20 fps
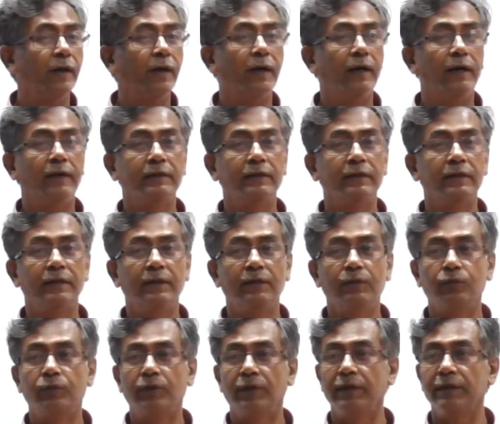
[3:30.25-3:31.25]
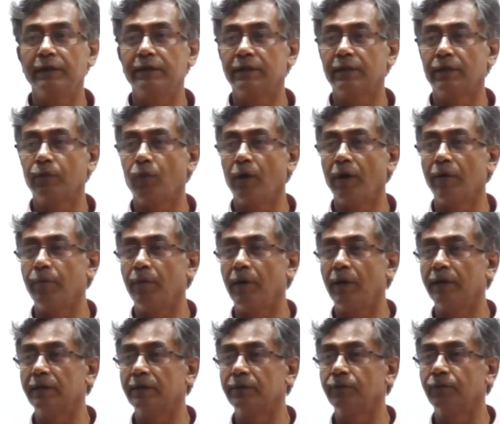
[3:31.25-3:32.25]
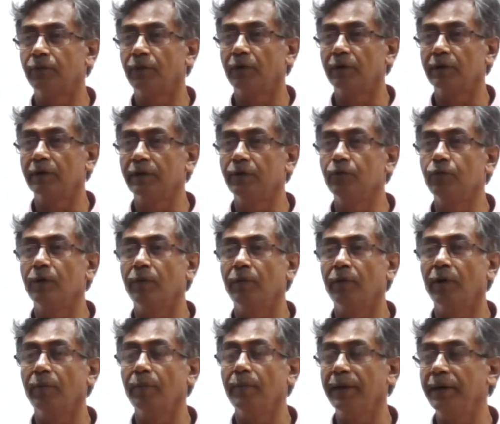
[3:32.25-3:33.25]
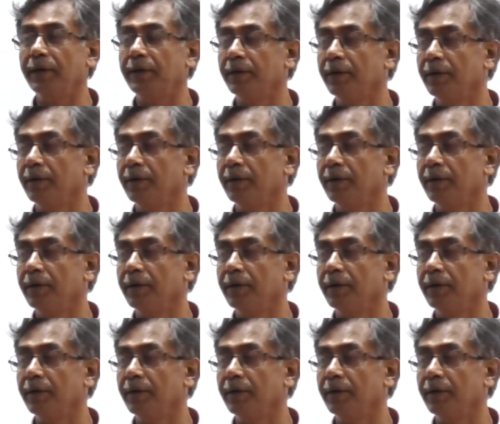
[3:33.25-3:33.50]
The new things, the white bars, the new development